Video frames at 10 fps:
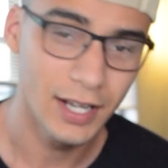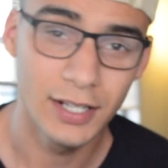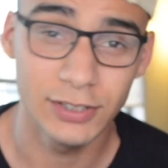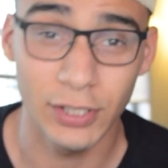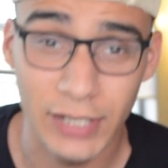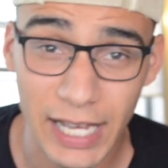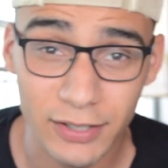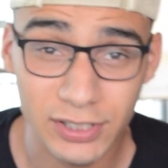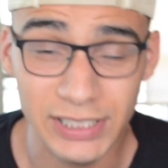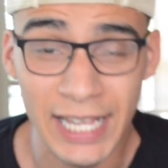So you got
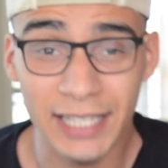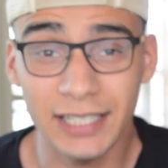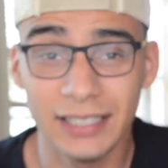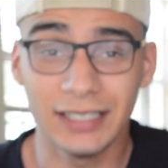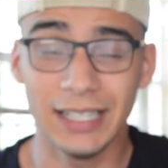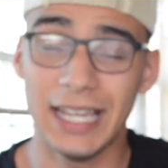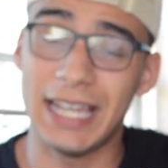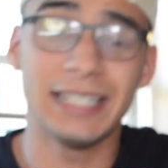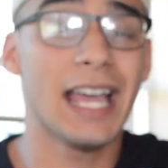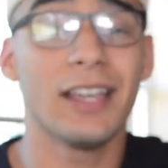your snake,
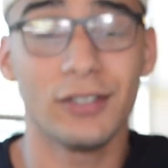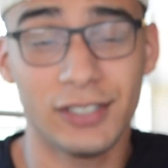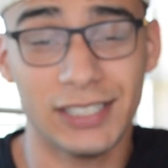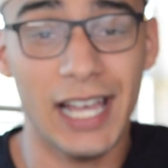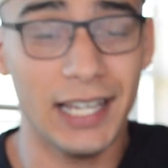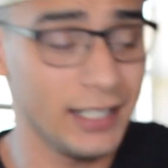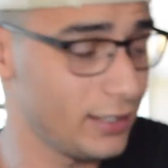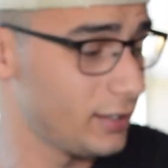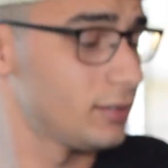and now you're deciding.